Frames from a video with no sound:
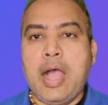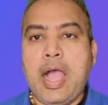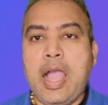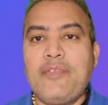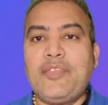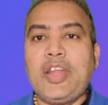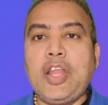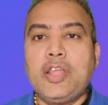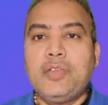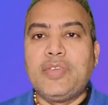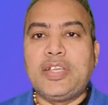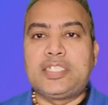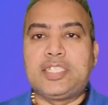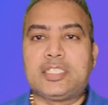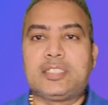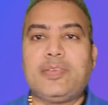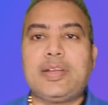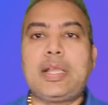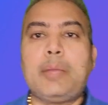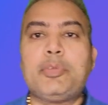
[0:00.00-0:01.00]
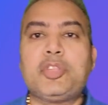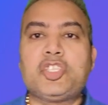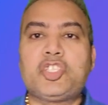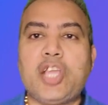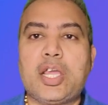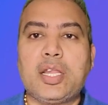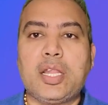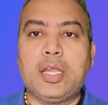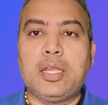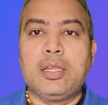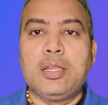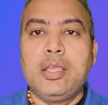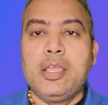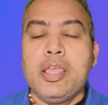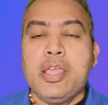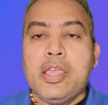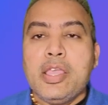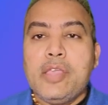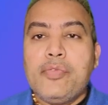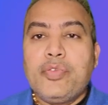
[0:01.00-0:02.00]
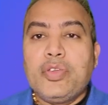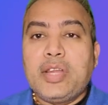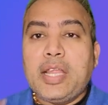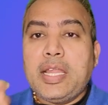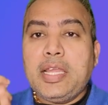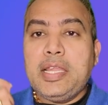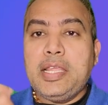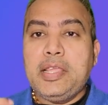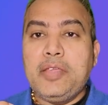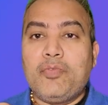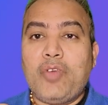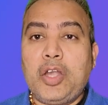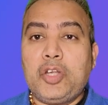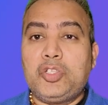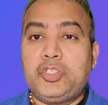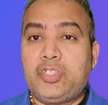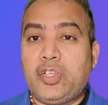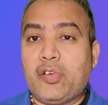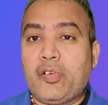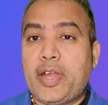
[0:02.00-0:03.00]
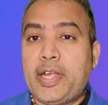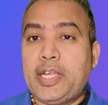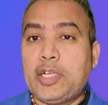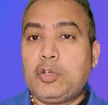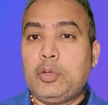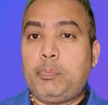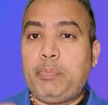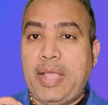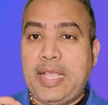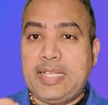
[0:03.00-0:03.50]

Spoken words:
Hi fellow investors, welcome to the channel. If you really want to generate a good